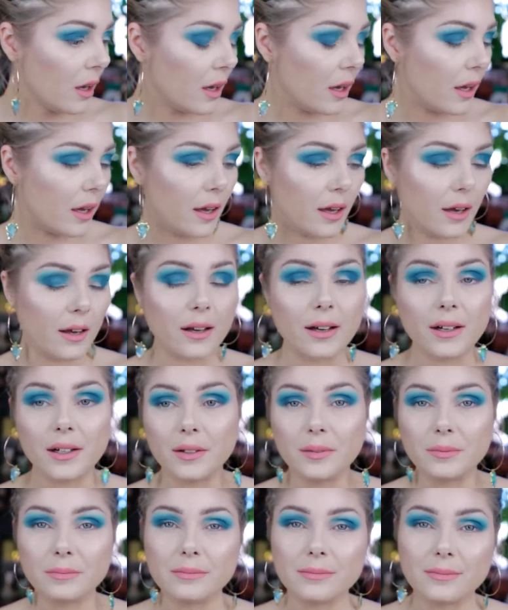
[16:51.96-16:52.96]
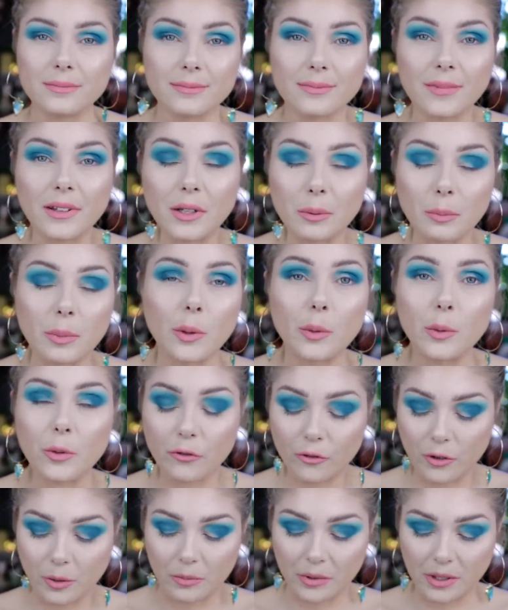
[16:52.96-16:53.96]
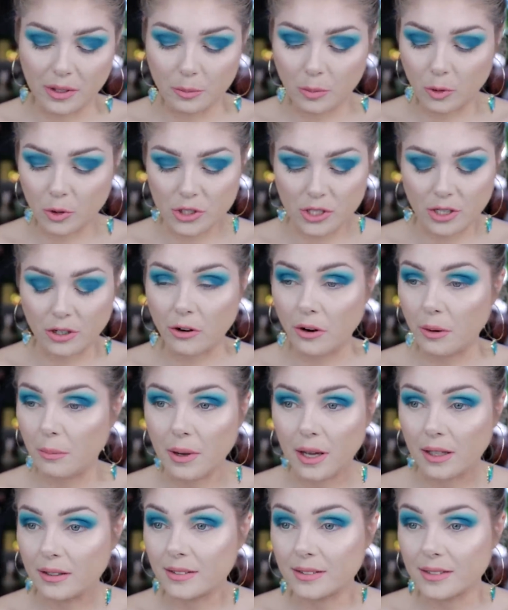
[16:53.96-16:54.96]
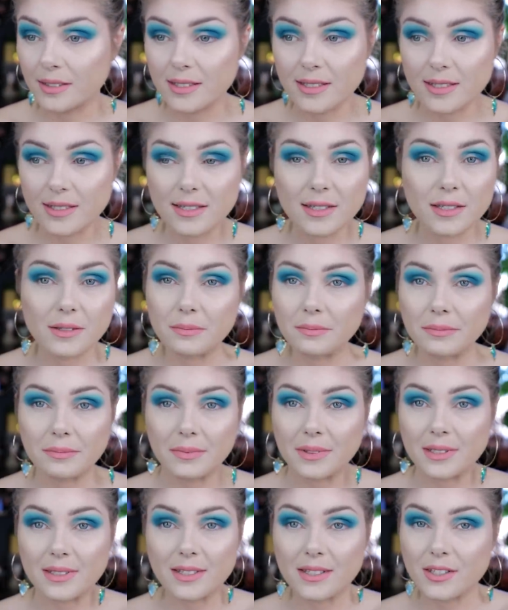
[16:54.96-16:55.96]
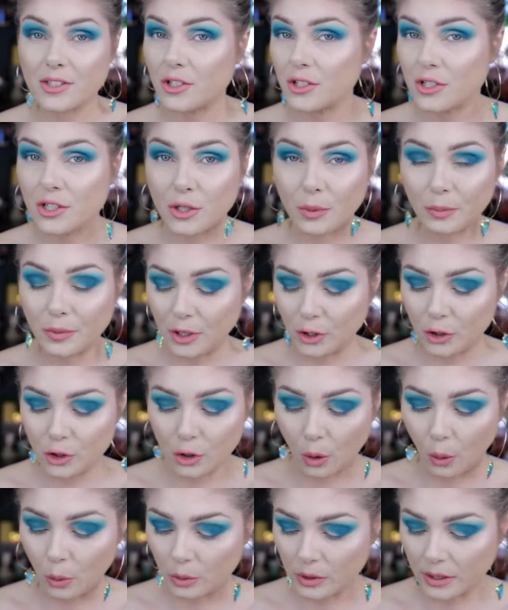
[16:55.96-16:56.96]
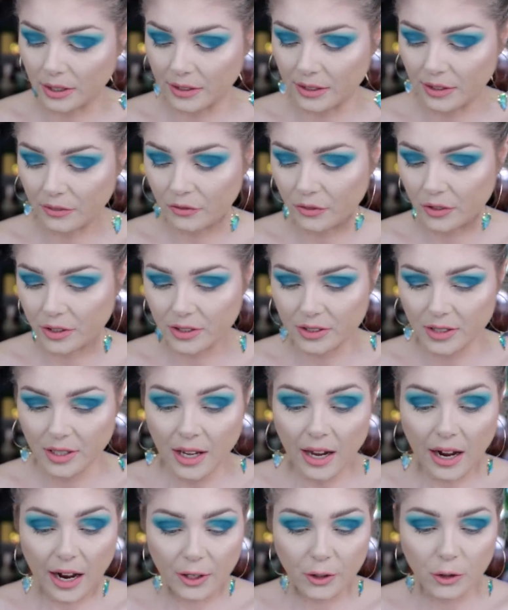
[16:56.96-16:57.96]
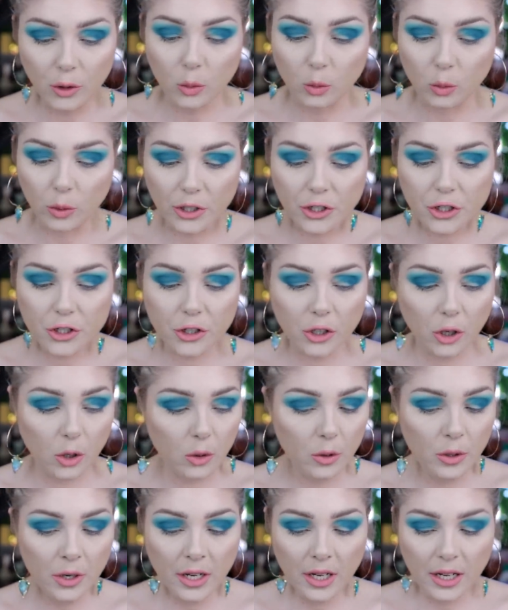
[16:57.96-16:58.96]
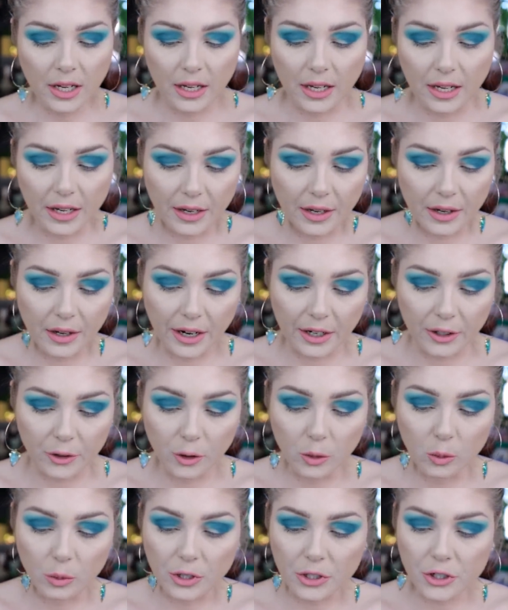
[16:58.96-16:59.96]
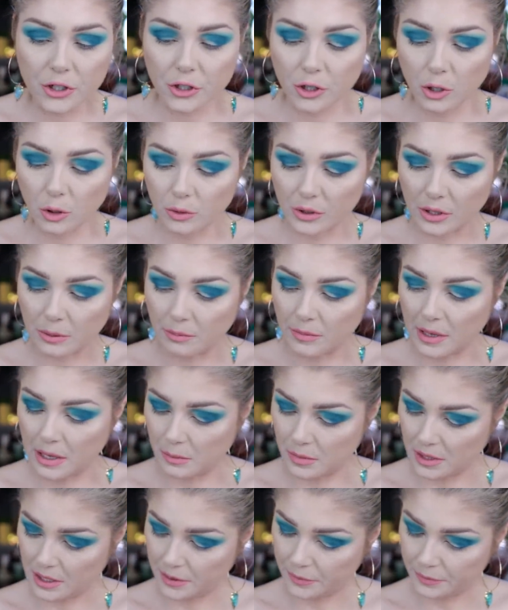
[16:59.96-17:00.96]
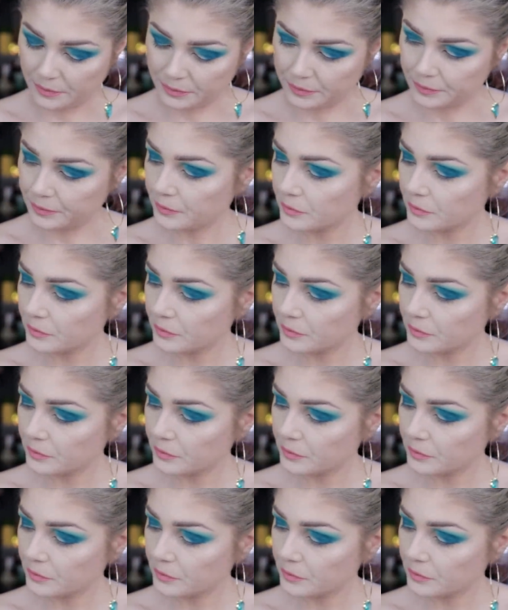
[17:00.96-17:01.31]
um, the blue from the Poison Garden palette. This is this is just something totally different. I do wish though. Uh, I do wish though that maybe